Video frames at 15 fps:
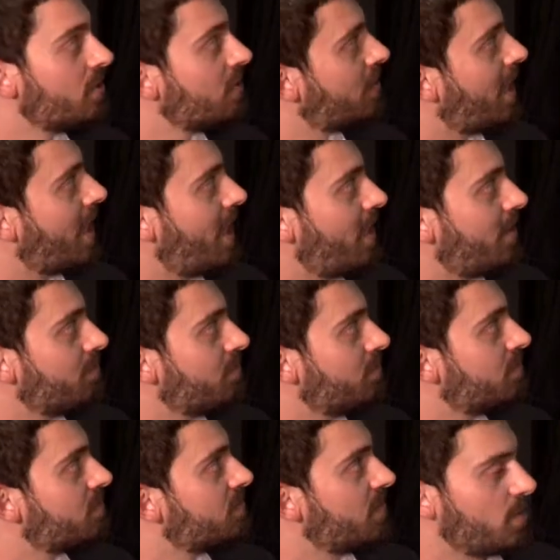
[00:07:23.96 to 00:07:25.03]
um,
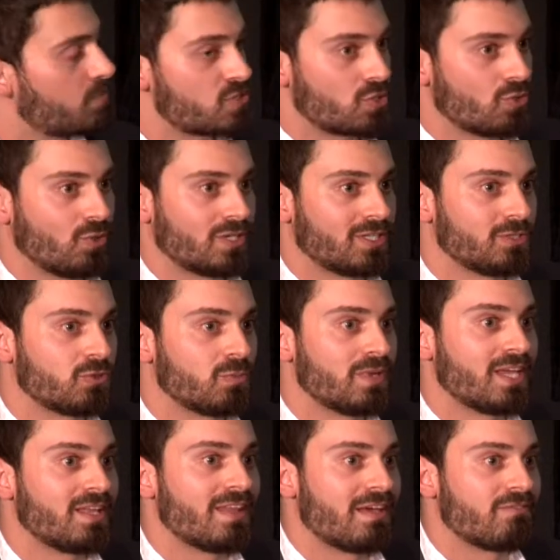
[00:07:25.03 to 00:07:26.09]
obscured a little
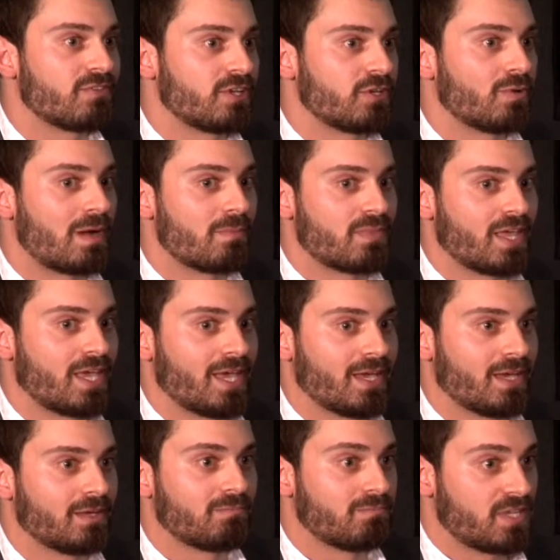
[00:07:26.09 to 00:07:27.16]
bit in that video up
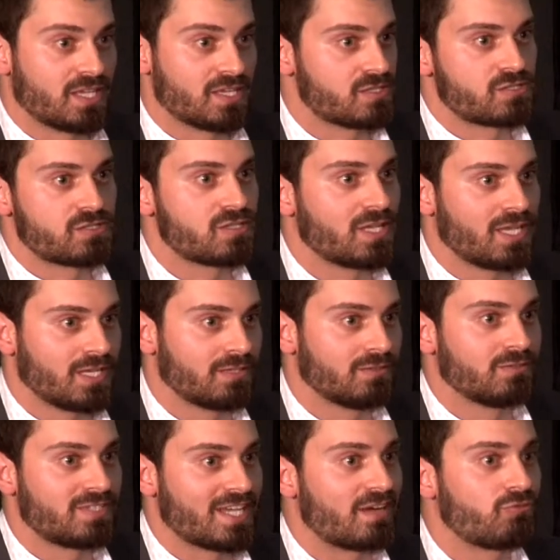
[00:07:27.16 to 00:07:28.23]
there is in
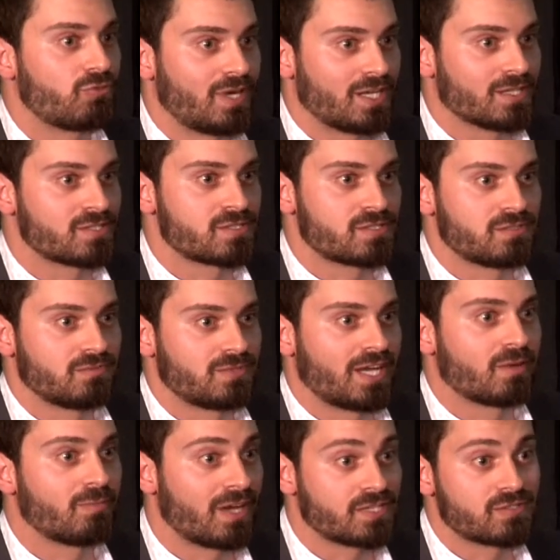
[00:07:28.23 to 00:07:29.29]
DAFWA's
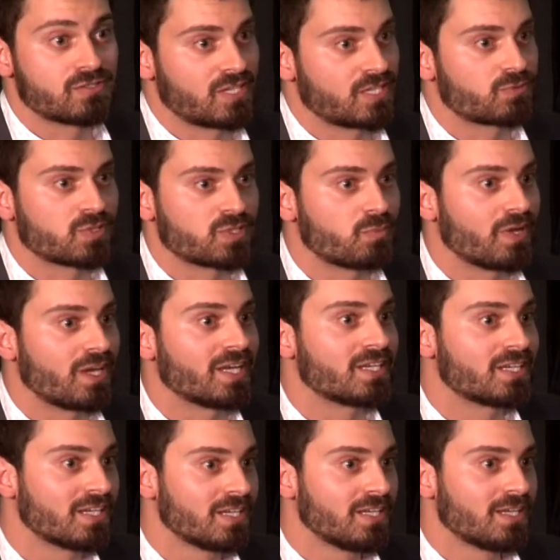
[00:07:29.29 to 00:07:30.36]
databases as we
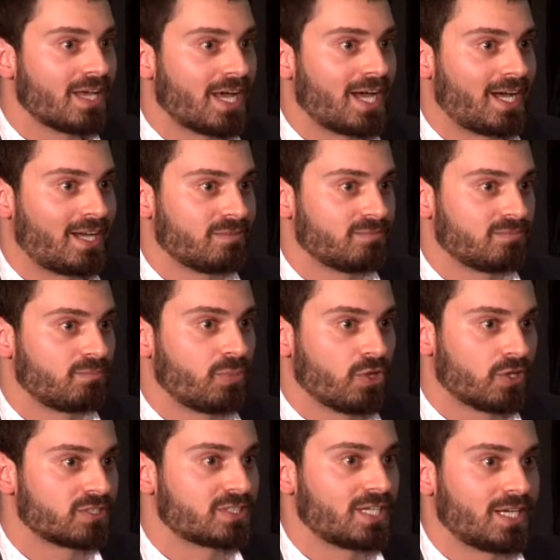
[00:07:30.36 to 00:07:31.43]
speak. Um,
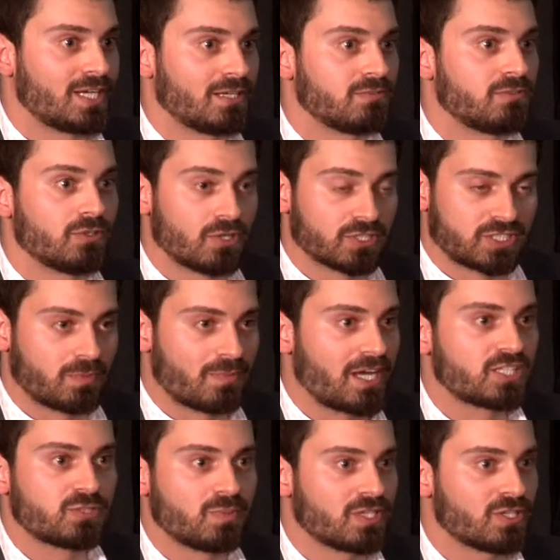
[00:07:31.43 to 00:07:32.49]
PIRSA, not so
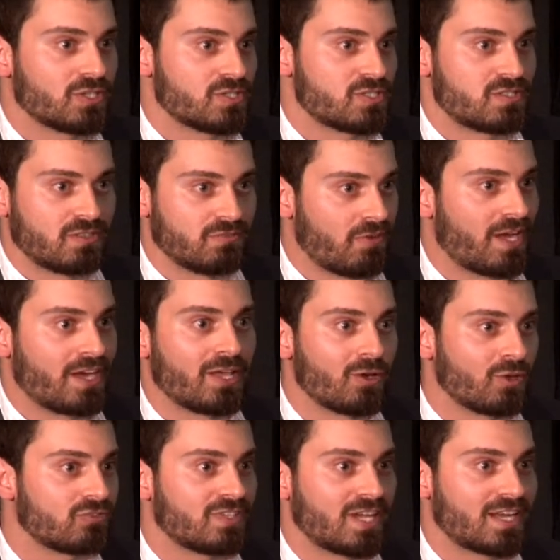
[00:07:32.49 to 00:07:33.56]
much because the Vine
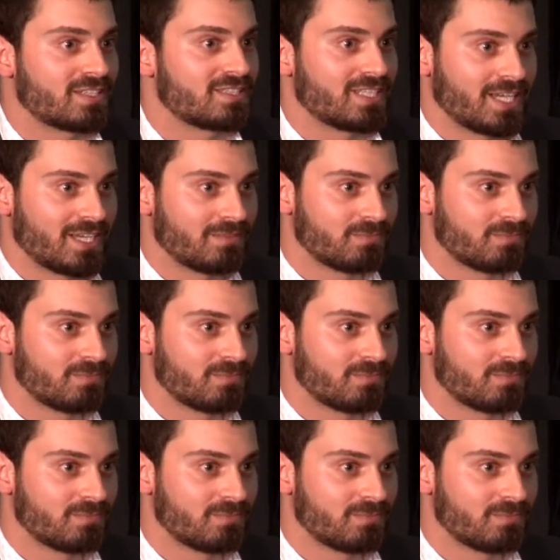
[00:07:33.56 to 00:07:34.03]
Health data set